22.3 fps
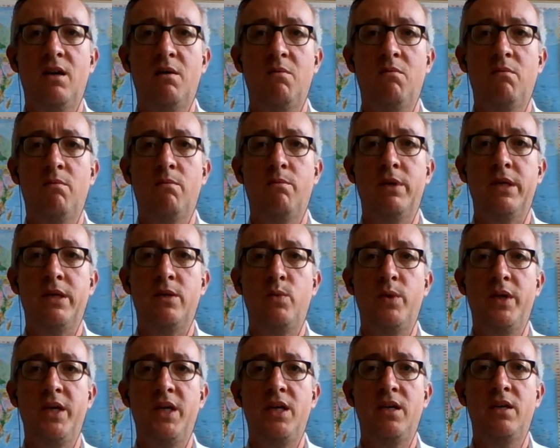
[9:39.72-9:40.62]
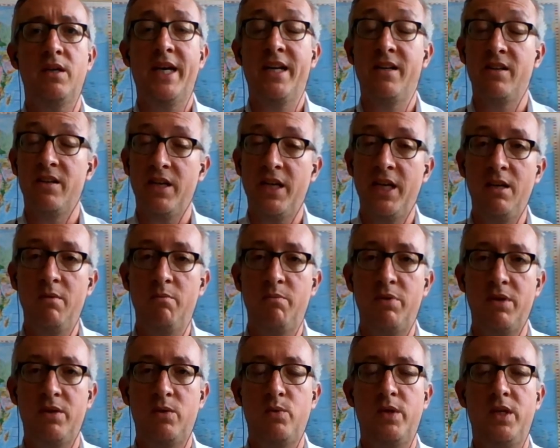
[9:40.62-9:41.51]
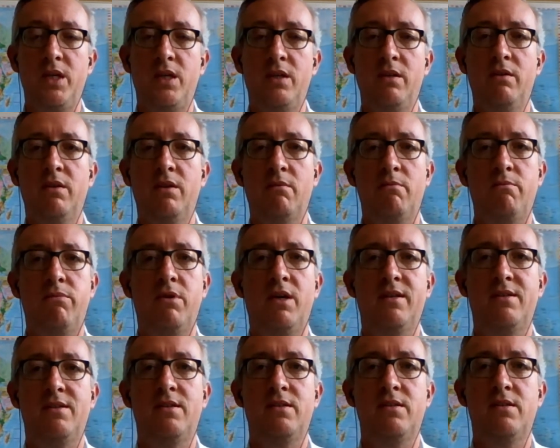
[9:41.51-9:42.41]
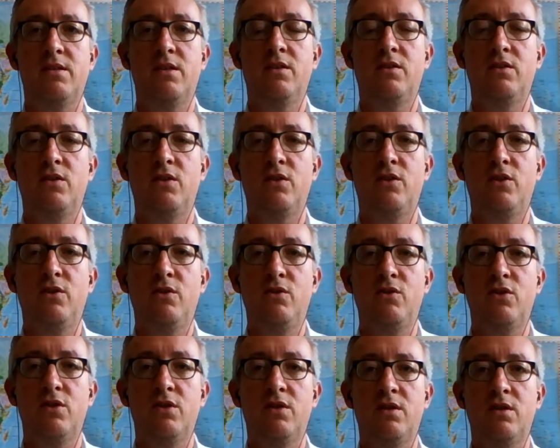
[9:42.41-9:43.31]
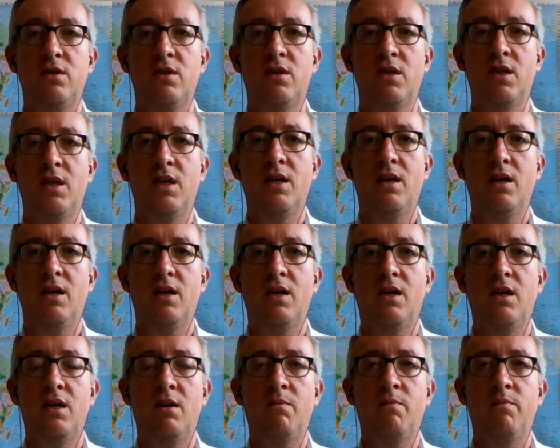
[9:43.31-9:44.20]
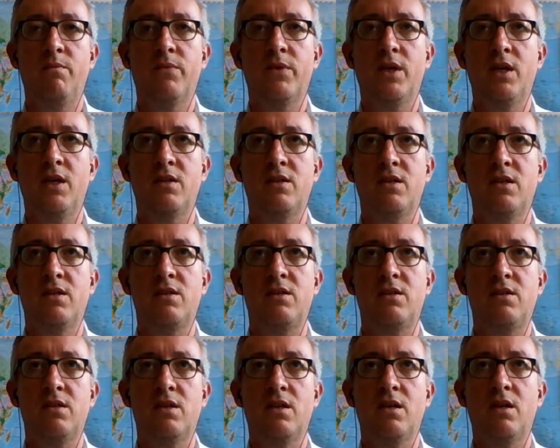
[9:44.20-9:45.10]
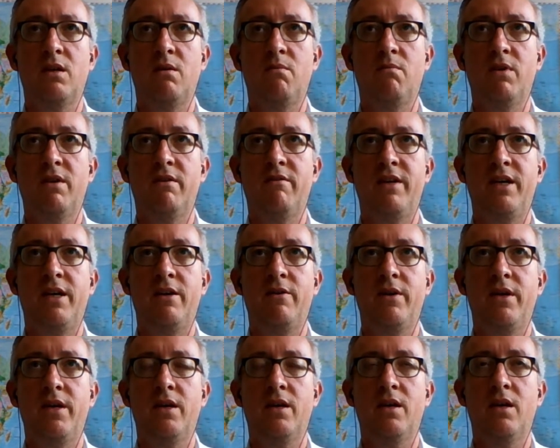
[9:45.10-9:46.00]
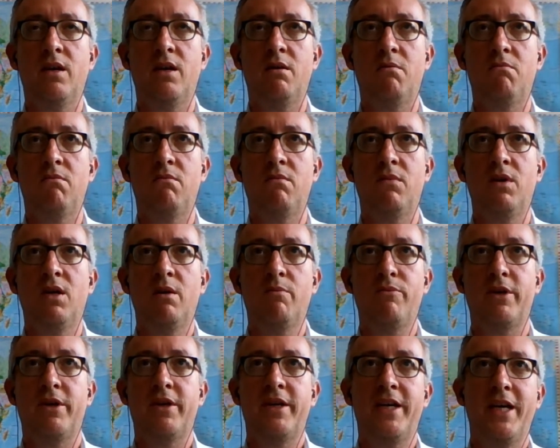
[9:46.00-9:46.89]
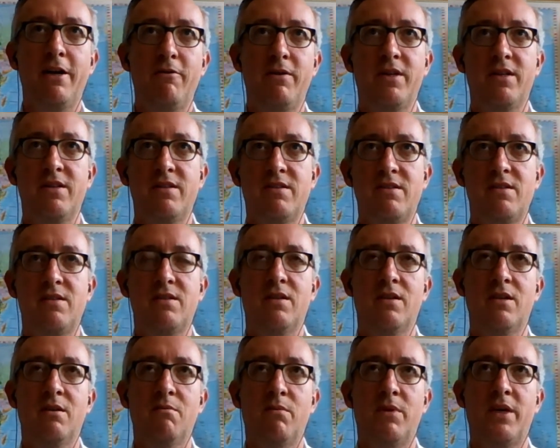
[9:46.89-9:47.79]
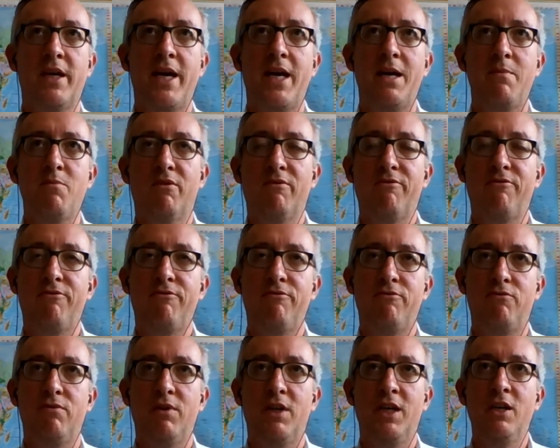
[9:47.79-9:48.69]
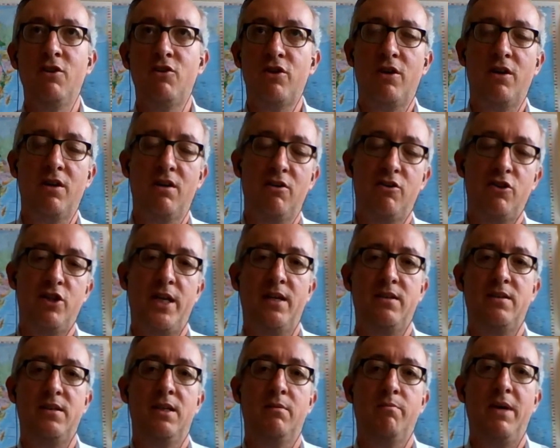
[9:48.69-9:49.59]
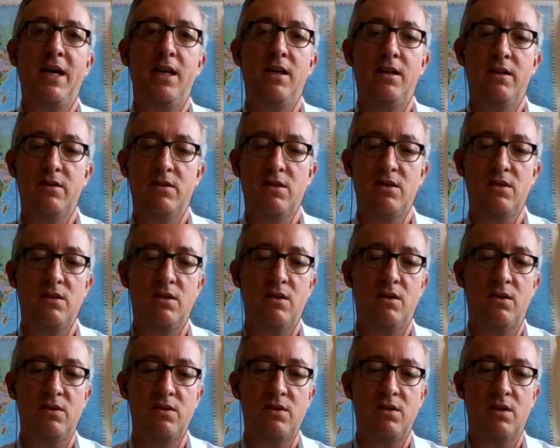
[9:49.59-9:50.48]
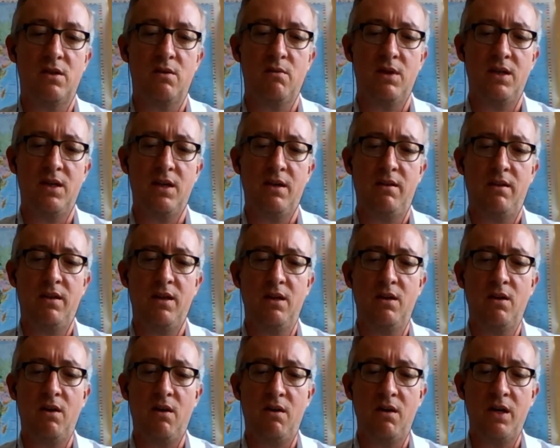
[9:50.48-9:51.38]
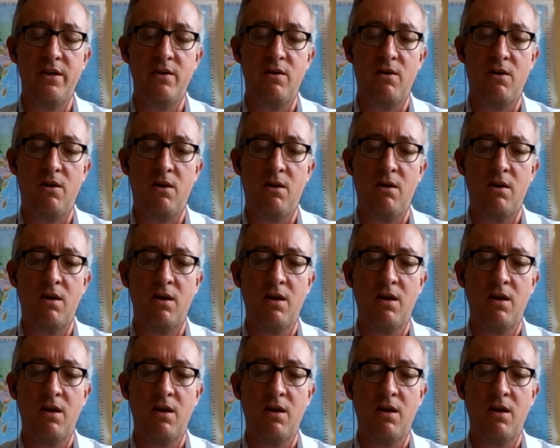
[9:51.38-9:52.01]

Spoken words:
between and in between the Brussels institution, it is a very precarious game of internal checks and balances also. And I think all in all,